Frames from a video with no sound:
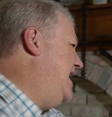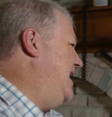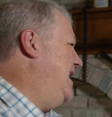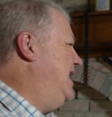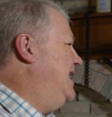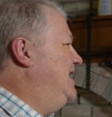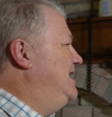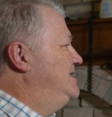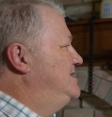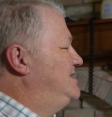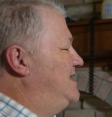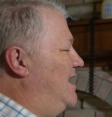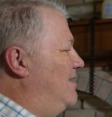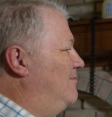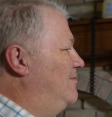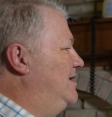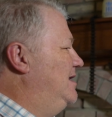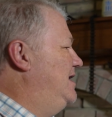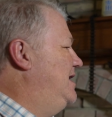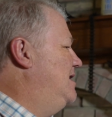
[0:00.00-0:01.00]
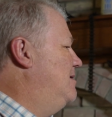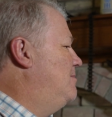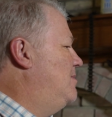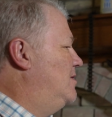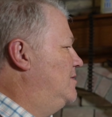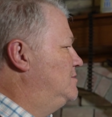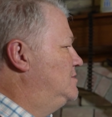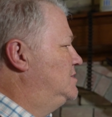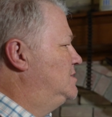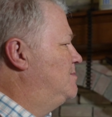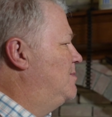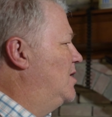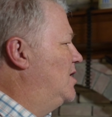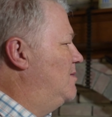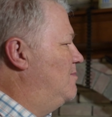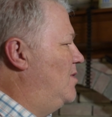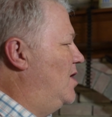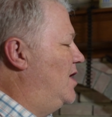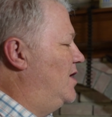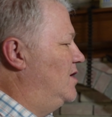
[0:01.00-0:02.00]
is that really a
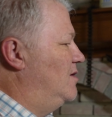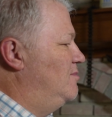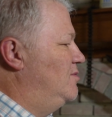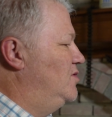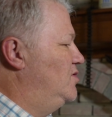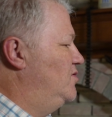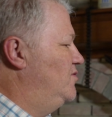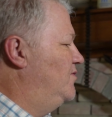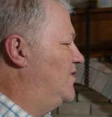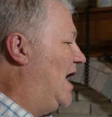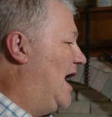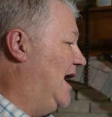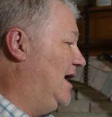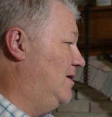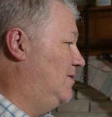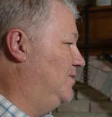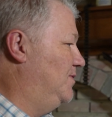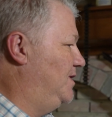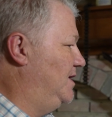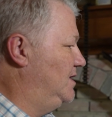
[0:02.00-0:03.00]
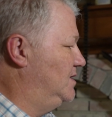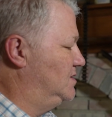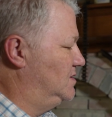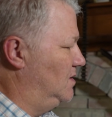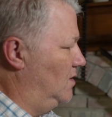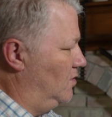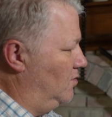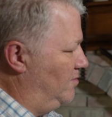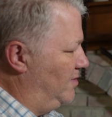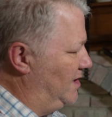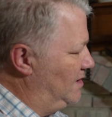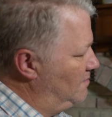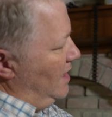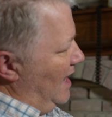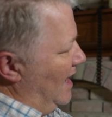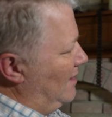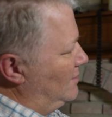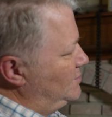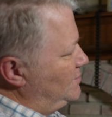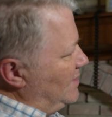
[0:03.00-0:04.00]
smart modern move? I don't think so. But
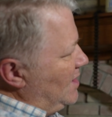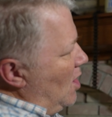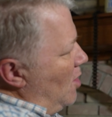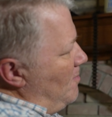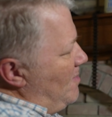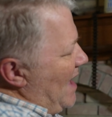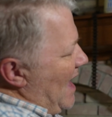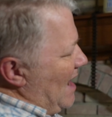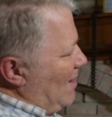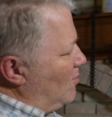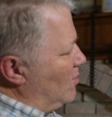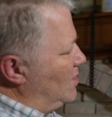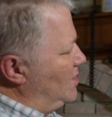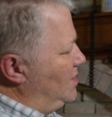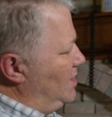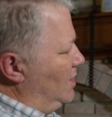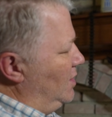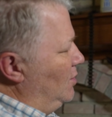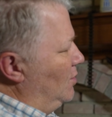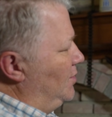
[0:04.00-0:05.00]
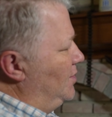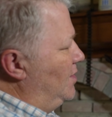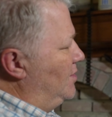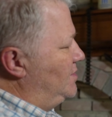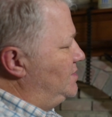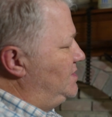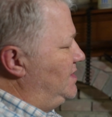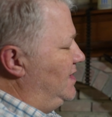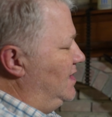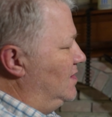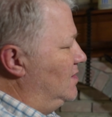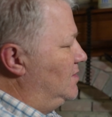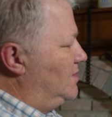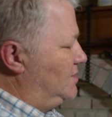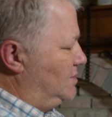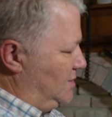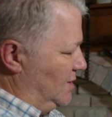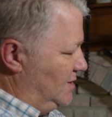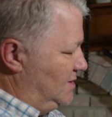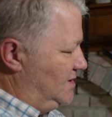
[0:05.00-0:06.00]
now as we go backward, you'll notice here,
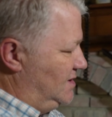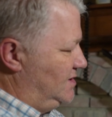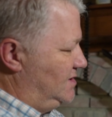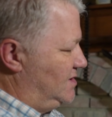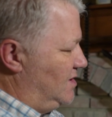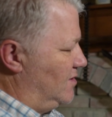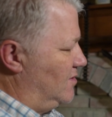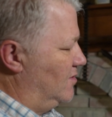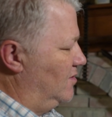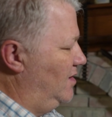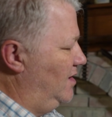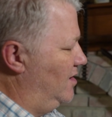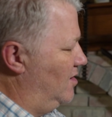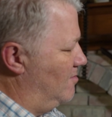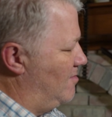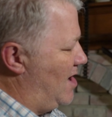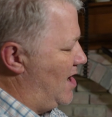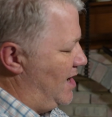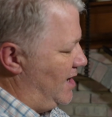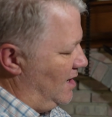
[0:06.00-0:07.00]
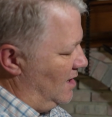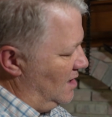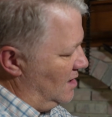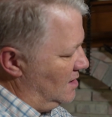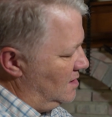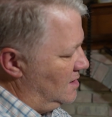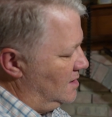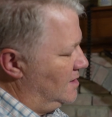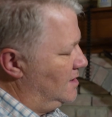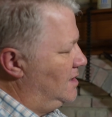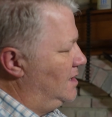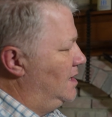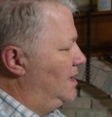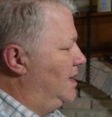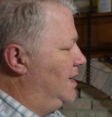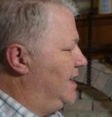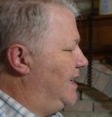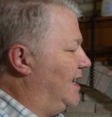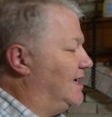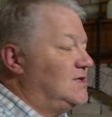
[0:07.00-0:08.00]
since this is an earlier model,
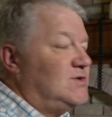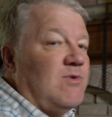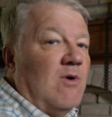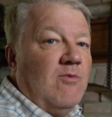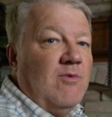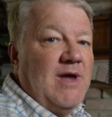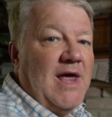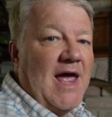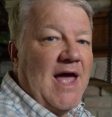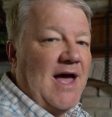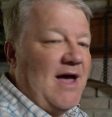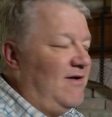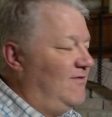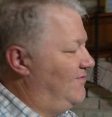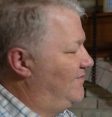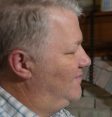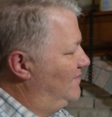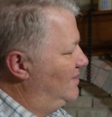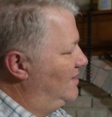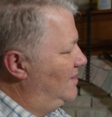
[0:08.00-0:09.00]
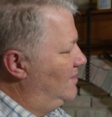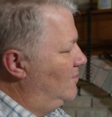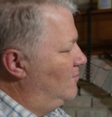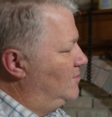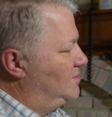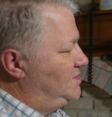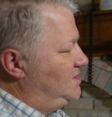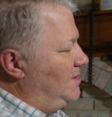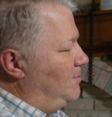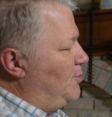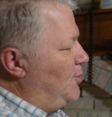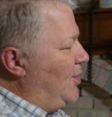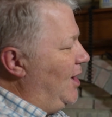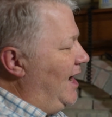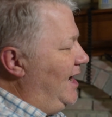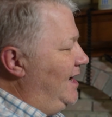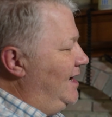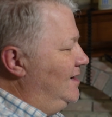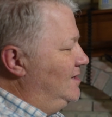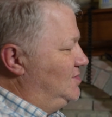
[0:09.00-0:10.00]
guess what we have?
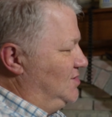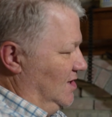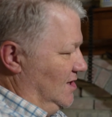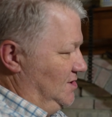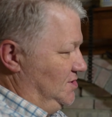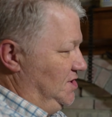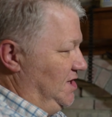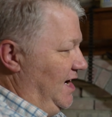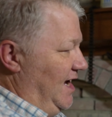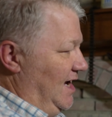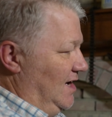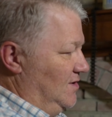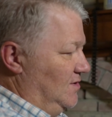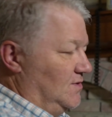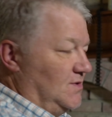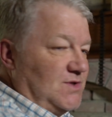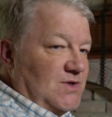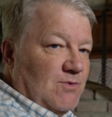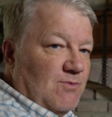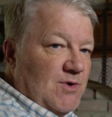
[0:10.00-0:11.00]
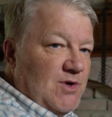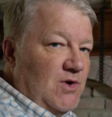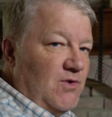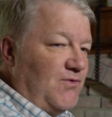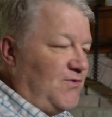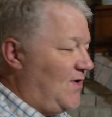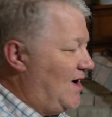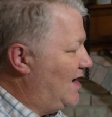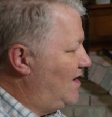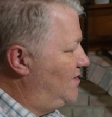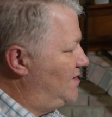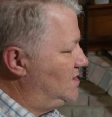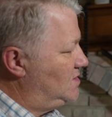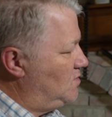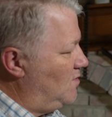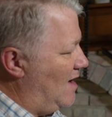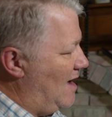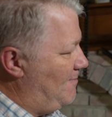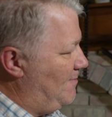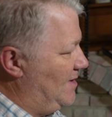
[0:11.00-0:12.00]
Reciprocating charging handles. So when you fire this
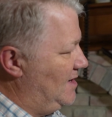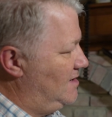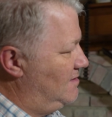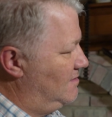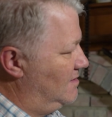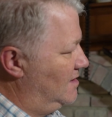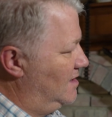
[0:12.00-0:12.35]
weapon,